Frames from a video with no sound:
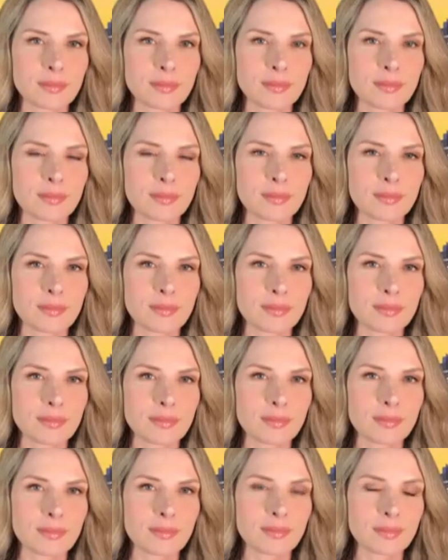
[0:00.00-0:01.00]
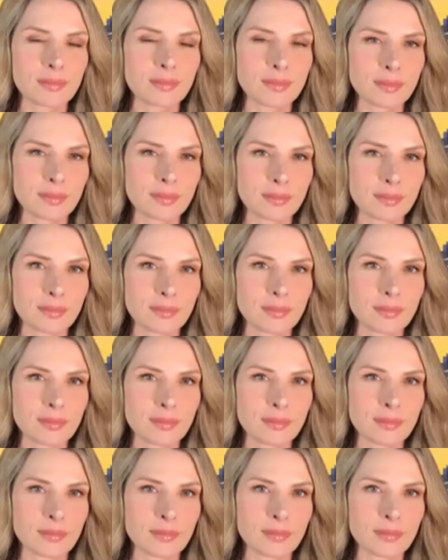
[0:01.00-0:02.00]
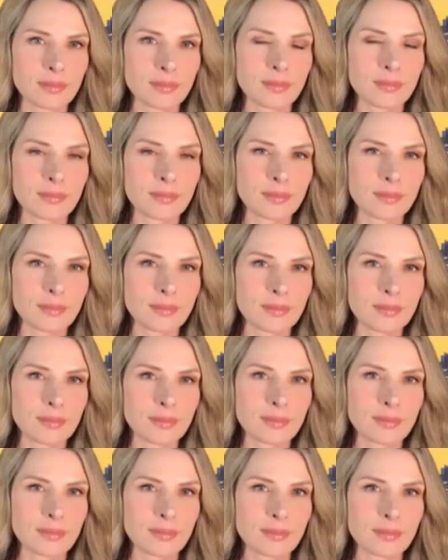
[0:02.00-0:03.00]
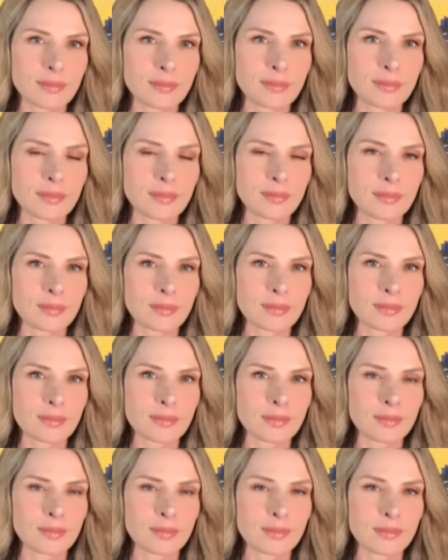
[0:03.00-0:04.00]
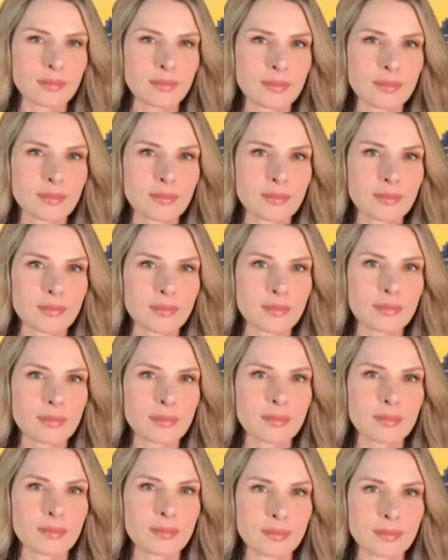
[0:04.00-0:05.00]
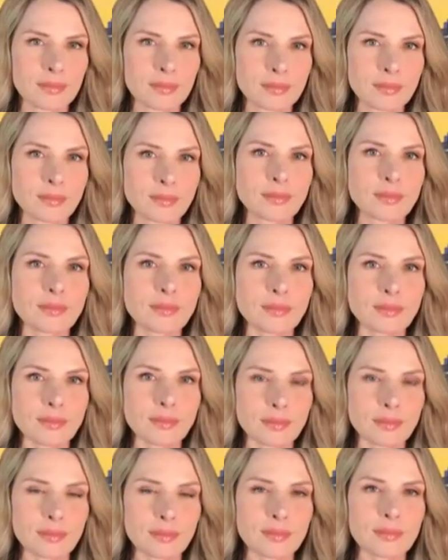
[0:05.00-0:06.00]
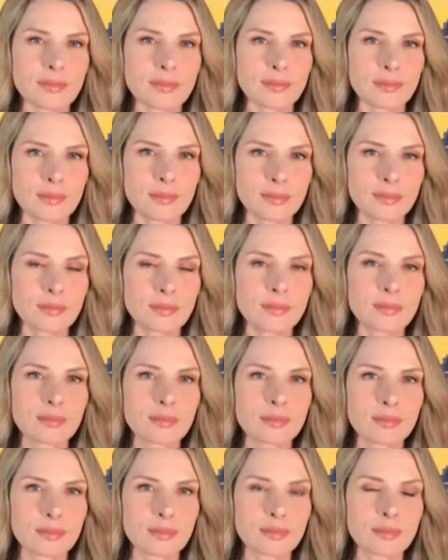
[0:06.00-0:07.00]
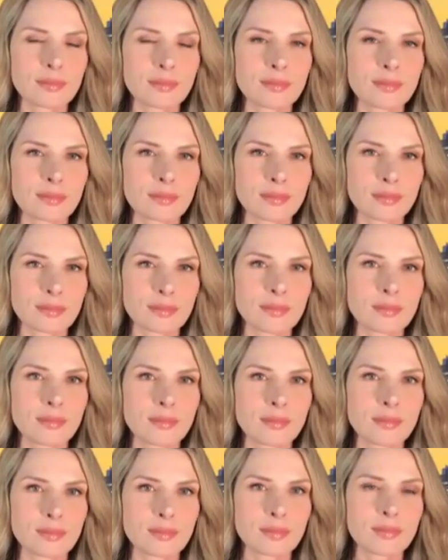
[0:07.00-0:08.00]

No words are spoken by the person on screen.